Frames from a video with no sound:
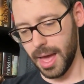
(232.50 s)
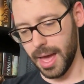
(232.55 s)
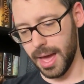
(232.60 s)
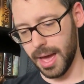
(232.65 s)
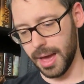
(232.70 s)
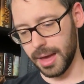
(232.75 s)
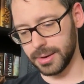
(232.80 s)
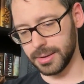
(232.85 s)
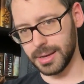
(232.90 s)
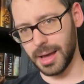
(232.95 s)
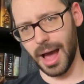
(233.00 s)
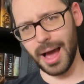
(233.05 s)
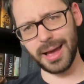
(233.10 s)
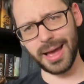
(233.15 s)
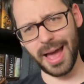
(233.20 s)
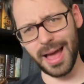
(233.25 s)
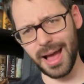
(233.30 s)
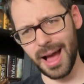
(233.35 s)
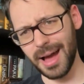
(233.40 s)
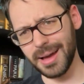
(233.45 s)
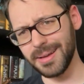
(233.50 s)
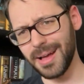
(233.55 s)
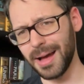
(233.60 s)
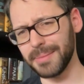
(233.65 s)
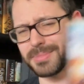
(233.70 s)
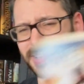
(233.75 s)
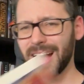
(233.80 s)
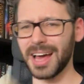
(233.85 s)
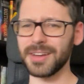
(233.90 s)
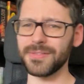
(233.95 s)
And I, I,
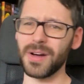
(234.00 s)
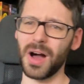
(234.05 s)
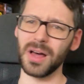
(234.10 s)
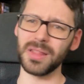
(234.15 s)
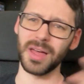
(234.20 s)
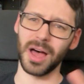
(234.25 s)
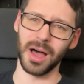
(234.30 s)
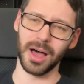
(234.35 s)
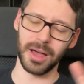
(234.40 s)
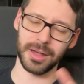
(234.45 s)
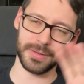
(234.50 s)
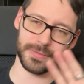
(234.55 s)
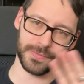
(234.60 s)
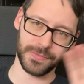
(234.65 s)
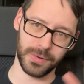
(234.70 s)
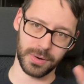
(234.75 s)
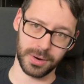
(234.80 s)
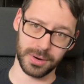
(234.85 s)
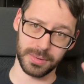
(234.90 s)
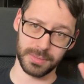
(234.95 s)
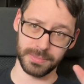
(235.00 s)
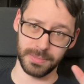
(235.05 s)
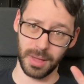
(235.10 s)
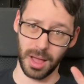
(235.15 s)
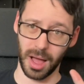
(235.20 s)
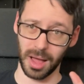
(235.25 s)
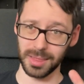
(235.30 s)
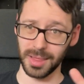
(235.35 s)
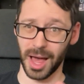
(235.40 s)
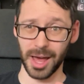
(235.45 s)
I'm kind of on the hunt for
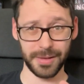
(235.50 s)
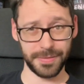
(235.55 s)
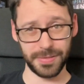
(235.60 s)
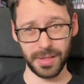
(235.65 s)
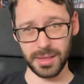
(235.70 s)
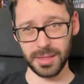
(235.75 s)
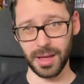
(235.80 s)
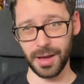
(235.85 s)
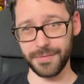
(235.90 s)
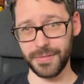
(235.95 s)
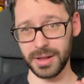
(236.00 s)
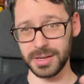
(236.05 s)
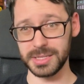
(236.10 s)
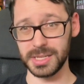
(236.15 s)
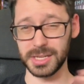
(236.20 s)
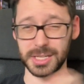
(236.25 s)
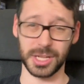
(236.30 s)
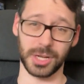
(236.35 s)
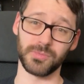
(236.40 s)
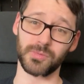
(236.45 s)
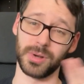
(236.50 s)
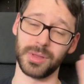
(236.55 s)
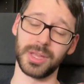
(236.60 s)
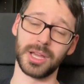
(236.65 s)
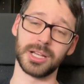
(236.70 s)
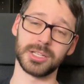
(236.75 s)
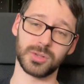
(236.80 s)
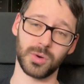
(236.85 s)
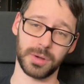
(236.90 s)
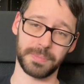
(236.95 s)
a lot of Flintlock Fantasy, because I
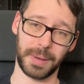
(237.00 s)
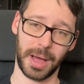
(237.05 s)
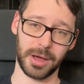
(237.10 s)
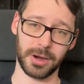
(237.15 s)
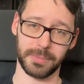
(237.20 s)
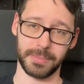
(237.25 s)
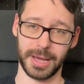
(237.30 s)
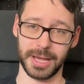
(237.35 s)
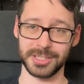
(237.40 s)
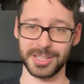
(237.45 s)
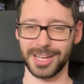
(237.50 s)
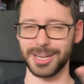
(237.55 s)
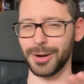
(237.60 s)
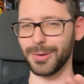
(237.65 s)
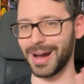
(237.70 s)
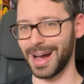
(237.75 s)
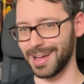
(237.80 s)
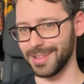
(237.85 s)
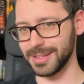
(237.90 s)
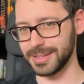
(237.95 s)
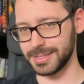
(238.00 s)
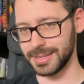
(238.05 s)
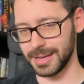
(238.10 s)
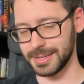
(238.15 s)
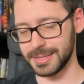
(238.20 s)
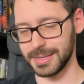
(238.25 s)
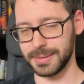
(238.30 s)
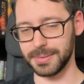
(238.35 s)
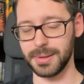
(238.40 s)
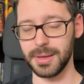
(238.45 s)
really enjoyed Powder Mage. I know Alan
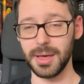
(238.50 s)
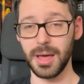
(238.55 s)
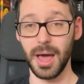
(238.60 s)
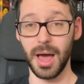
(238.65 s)
doesn't.